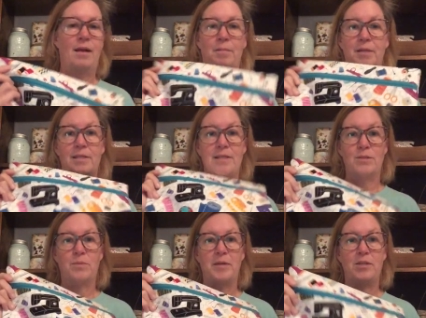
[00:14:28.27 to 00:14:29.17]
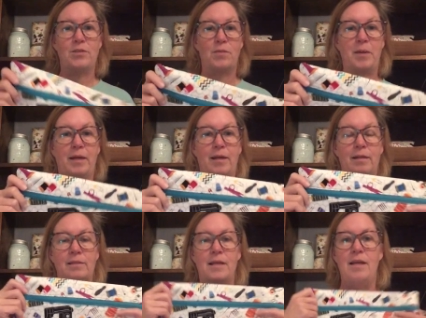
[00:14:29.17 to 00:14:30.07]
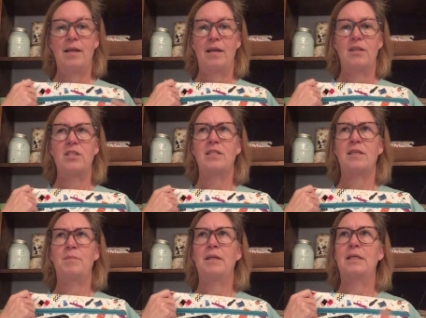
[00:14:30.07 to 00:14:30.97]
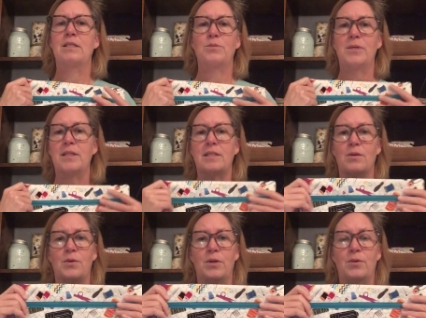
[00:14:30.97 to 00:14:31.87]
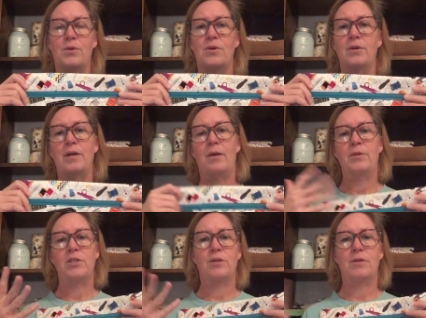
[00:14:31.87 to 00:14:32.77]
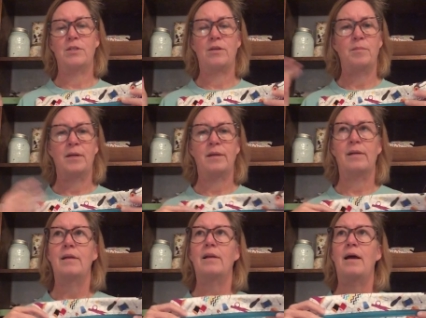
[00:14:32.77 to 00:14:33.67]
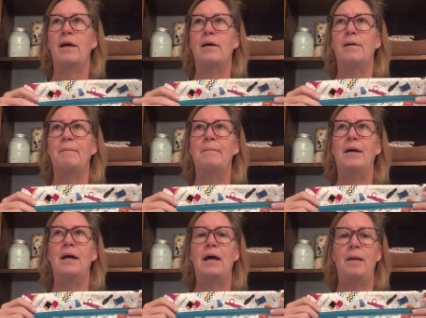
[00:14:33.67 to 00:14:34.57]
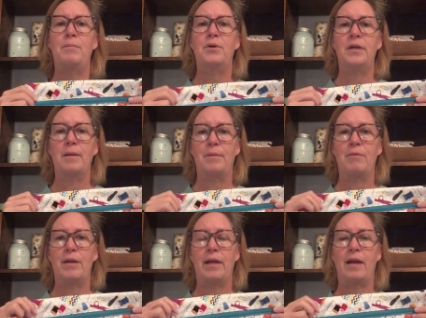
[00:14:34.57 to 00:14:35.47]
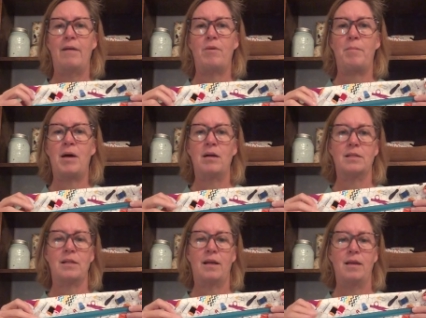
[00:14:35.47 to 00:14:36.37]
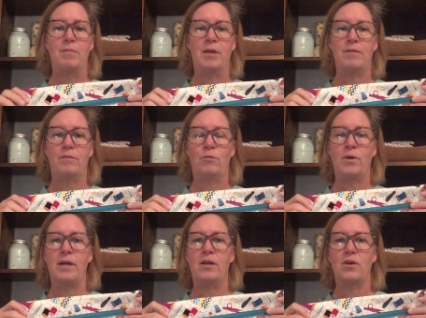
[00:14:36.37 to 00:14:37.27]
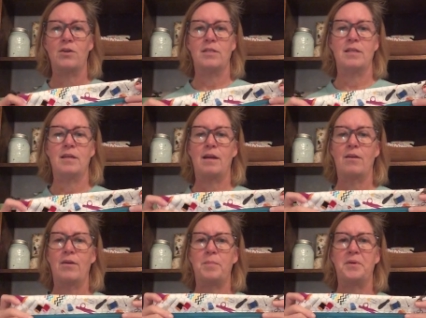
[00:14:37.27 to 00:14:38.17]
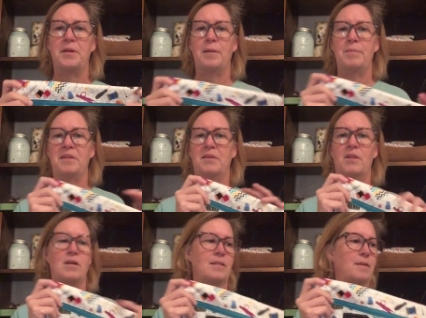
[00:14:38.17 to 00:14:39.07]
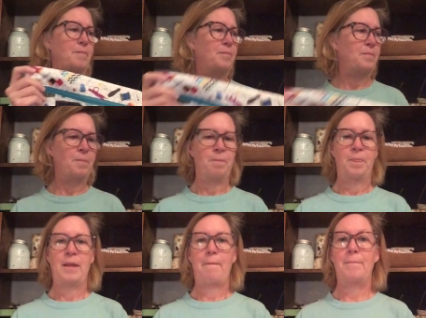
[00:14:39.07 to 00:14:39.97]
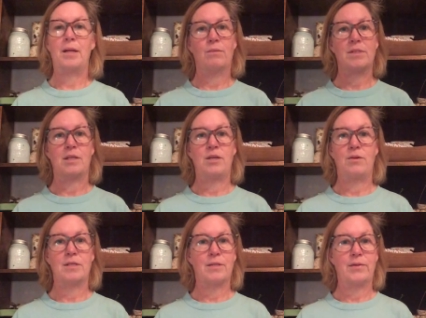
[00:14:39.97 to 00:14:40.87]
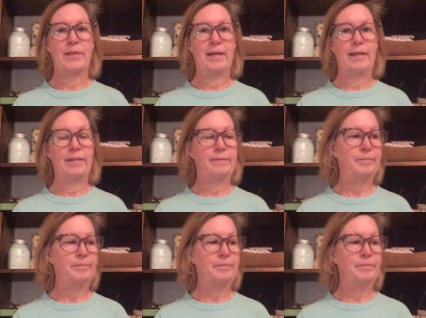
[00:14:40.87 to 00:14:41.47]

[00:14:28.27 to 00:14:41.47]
because this will be used for Mania. And she sent me the sweetest little note card. I would show it to you, but I put it up already. I have a box that I keep greeting cards in, and I already put it up in the closet. But it was the cutest little thing.